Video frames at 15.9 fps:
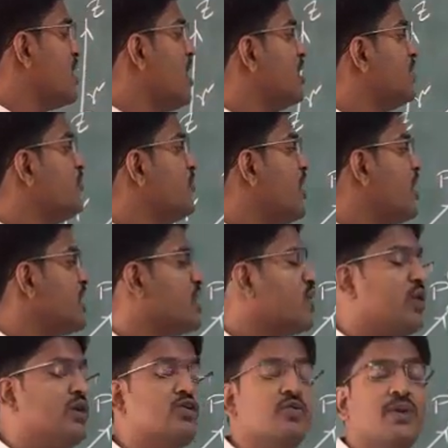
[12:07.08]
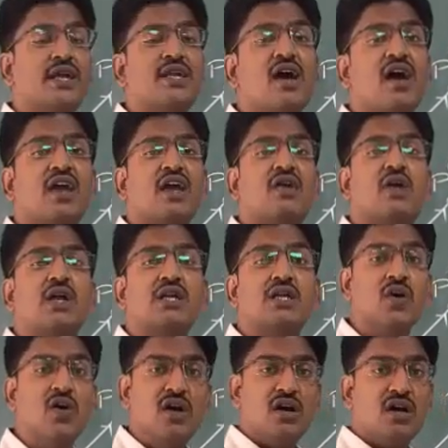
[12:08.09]
alpha equal to beta equal
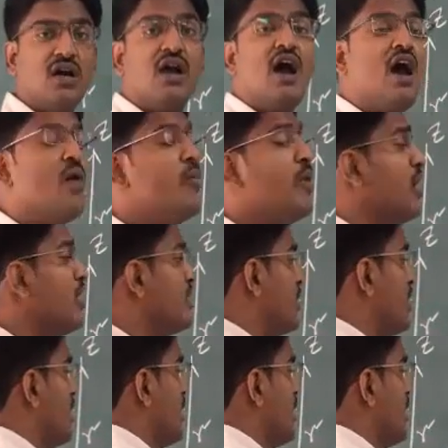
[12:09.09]
to gamma,